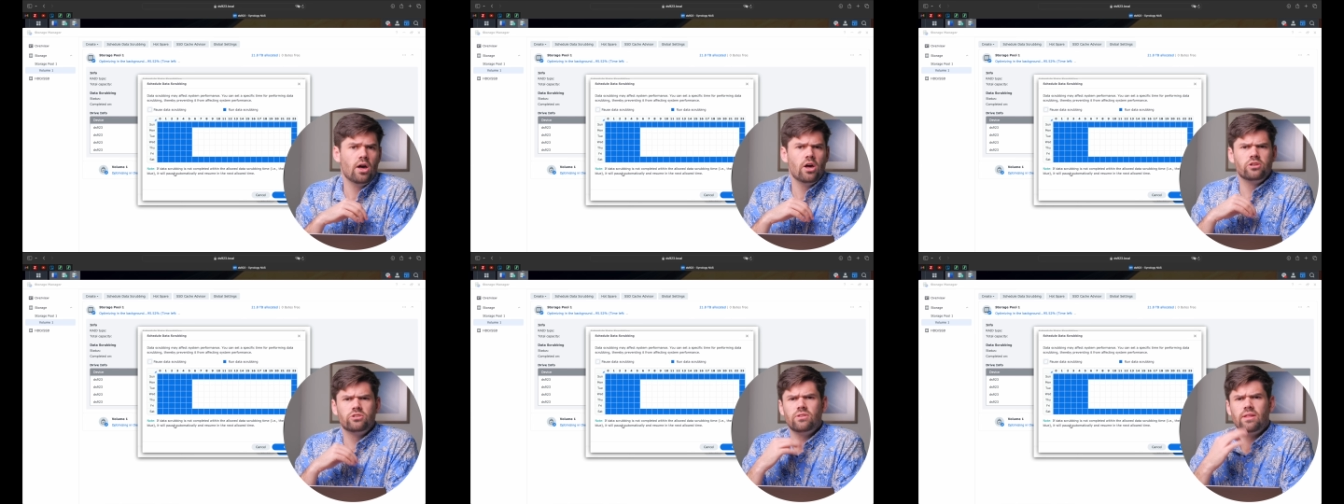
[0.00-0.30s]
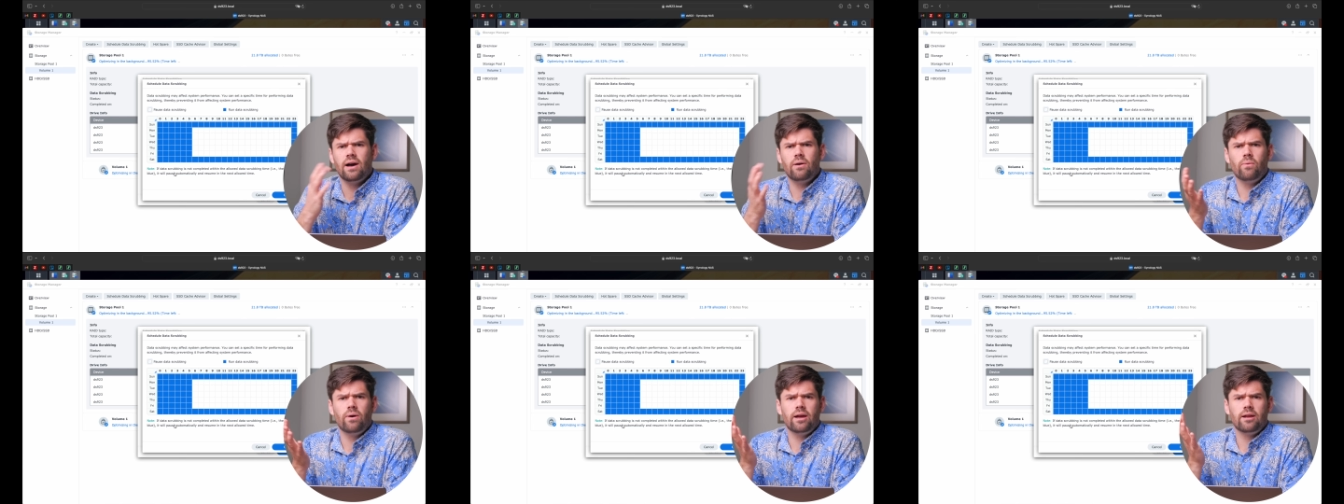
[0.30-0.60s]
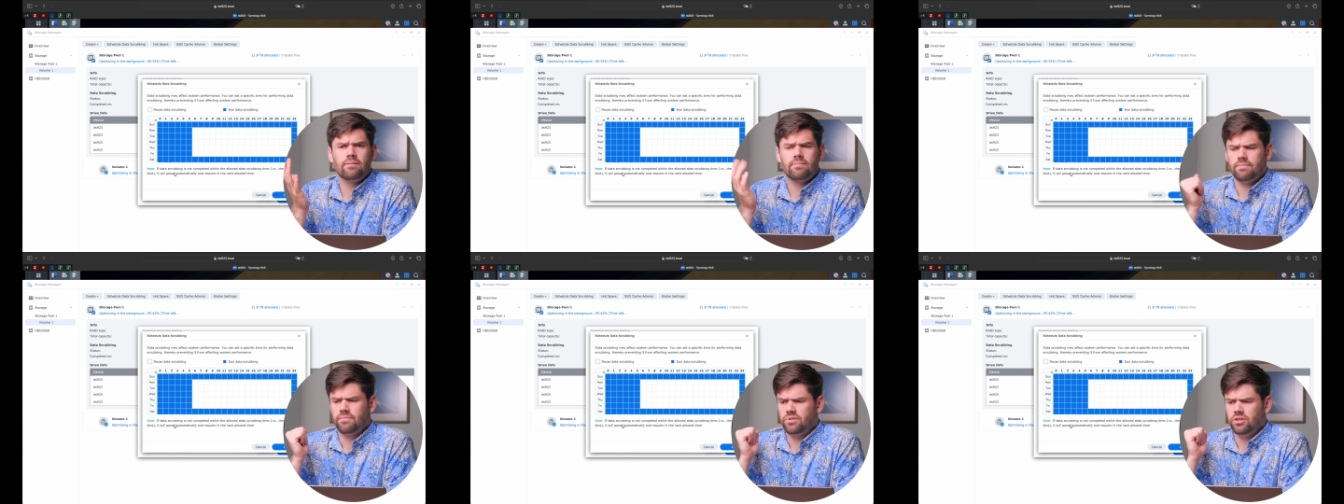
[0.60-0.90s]
So that
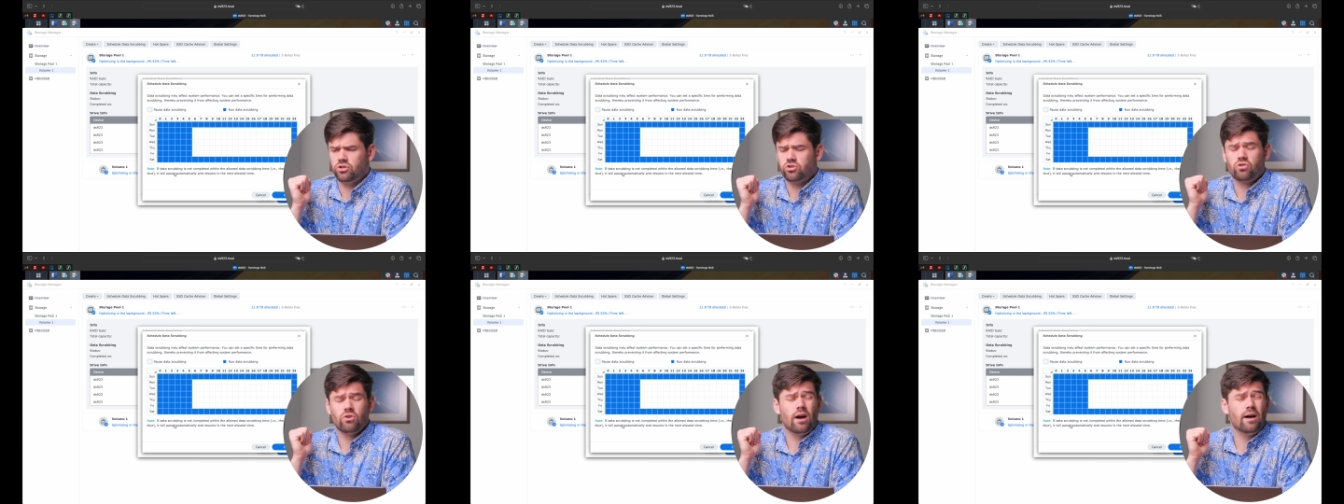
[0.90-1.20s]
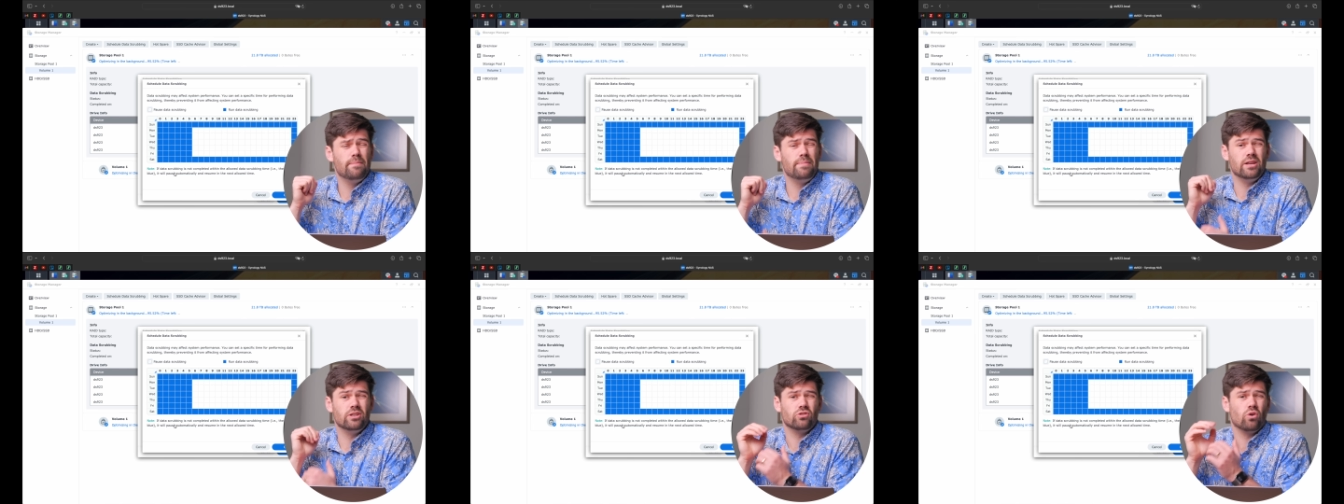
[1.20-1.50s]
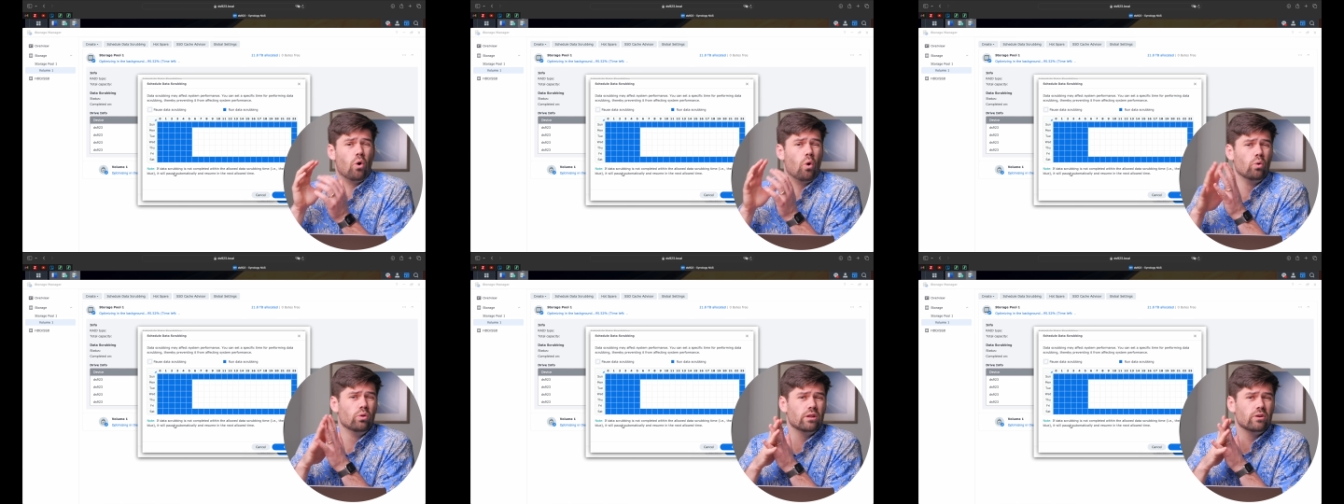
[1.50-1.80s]
way, the scrub is
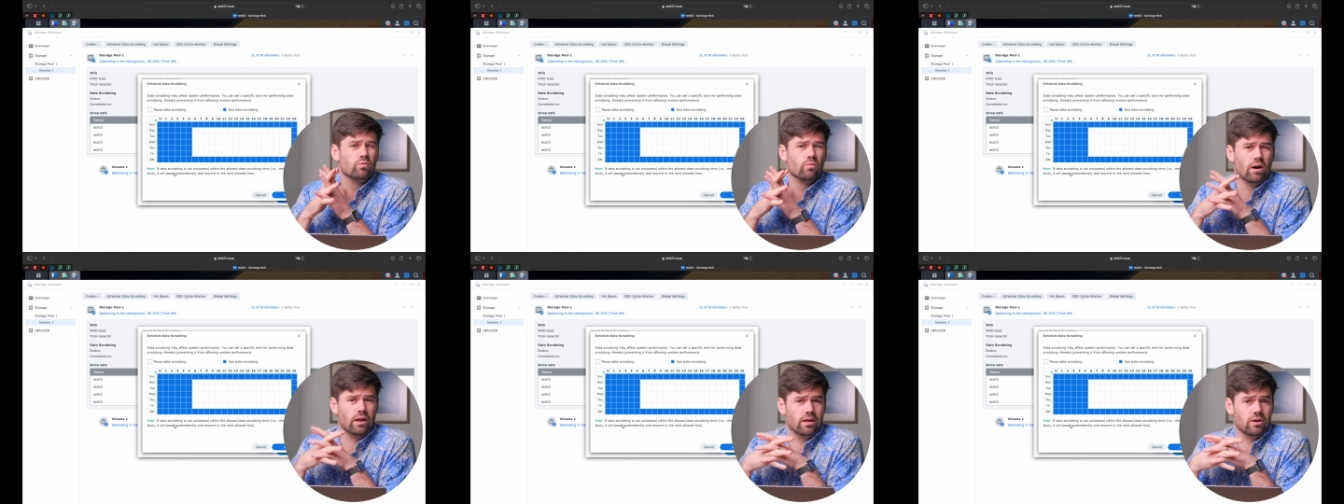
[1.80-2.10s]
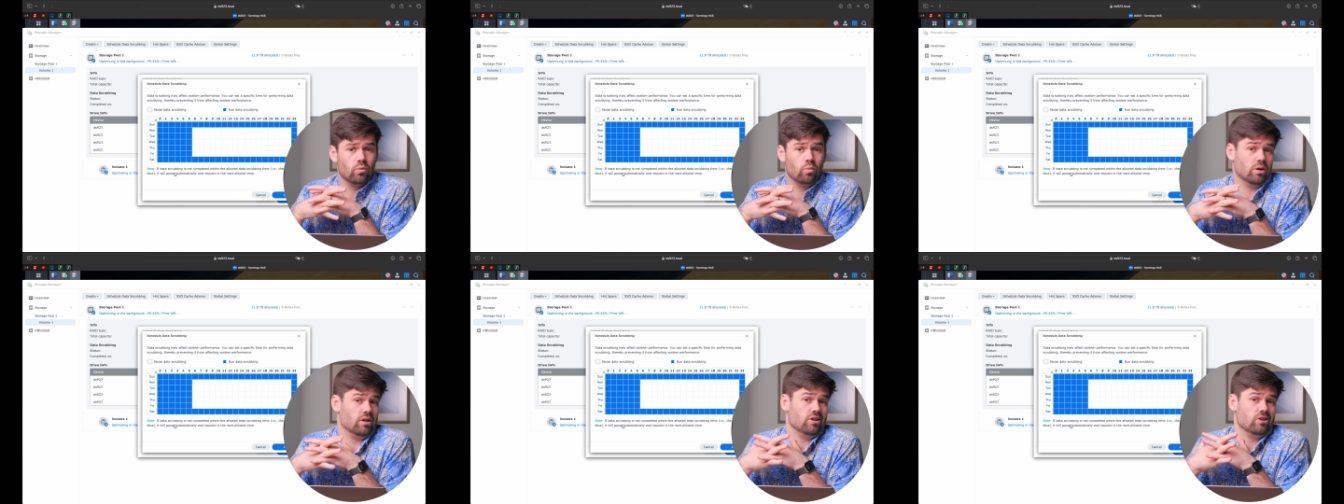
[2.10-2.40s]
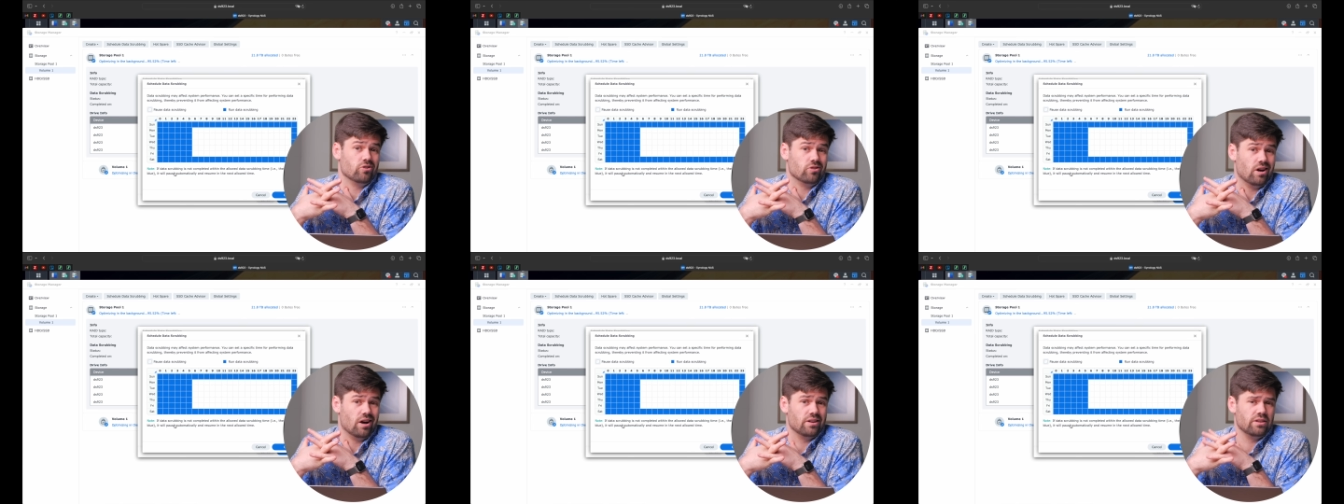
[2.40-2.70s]
only running when
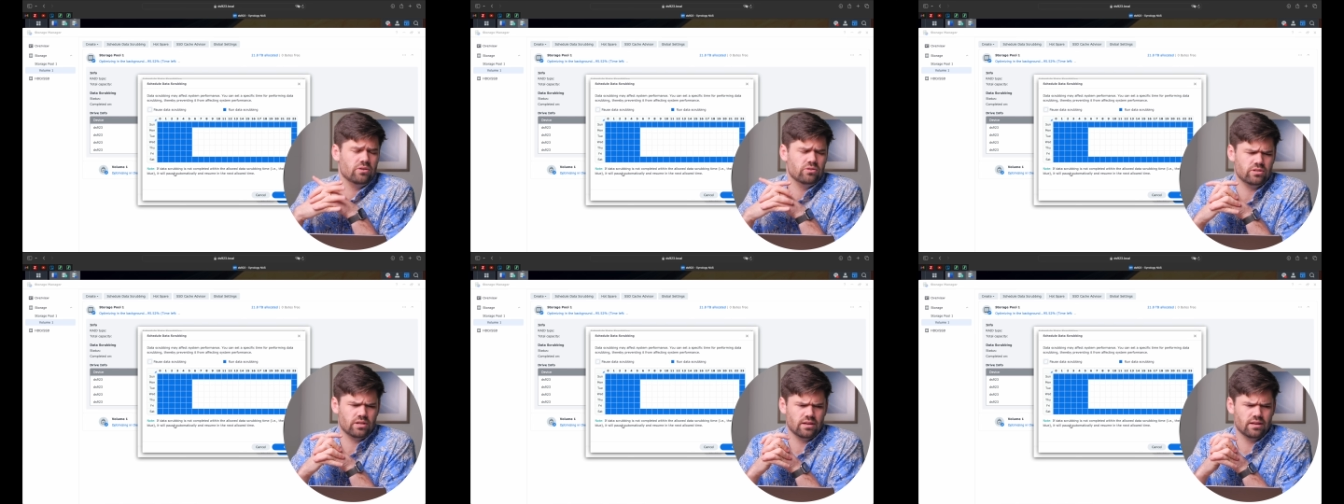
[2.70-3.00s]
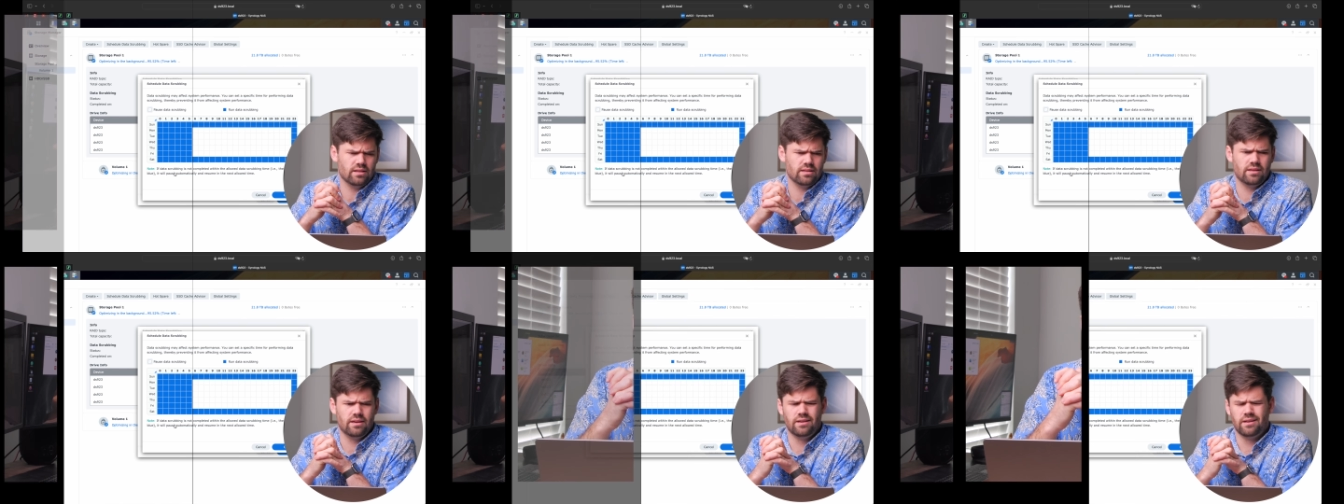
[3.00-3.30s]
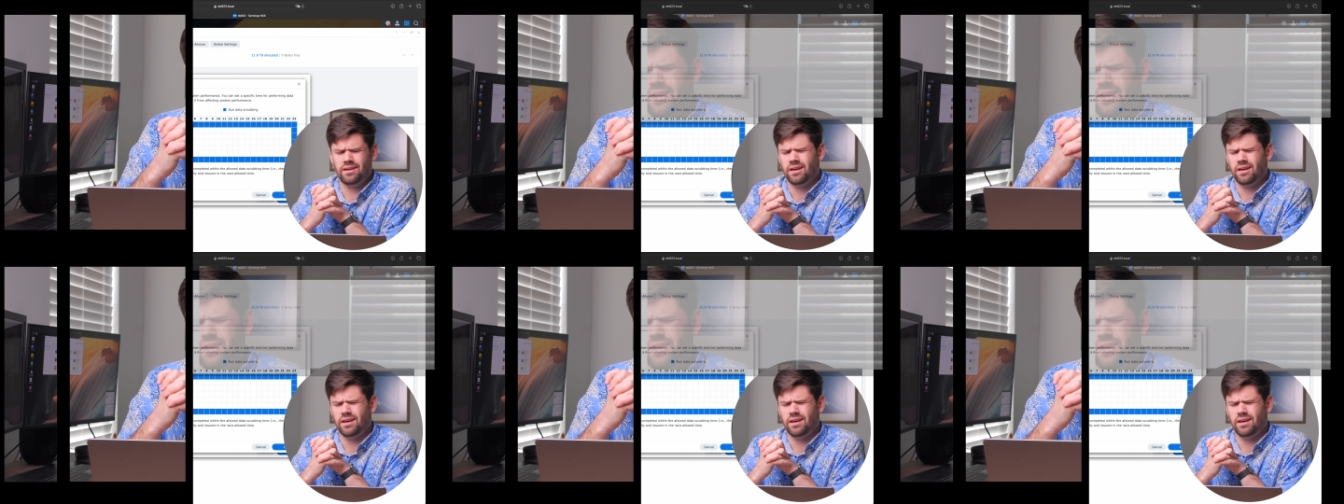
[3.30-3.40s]
you're not using it.